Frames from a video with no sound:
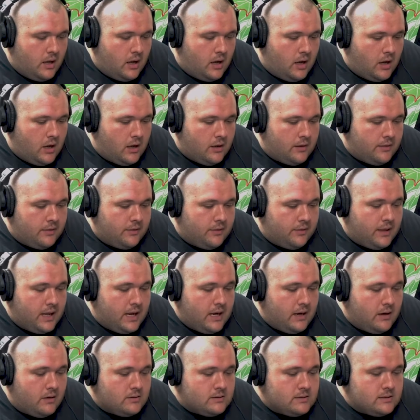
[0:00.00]
Uh,
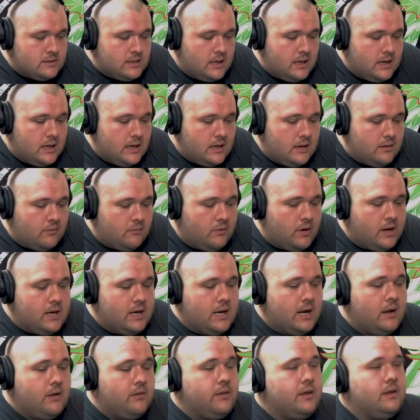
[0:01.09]
they are saying right
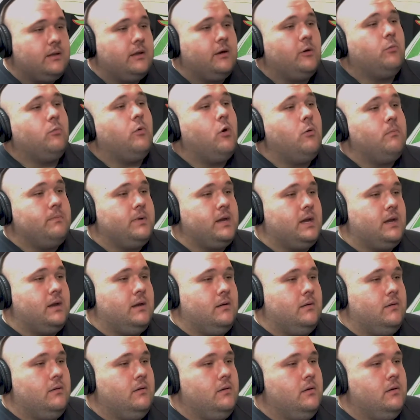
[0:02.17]
now that there won't be.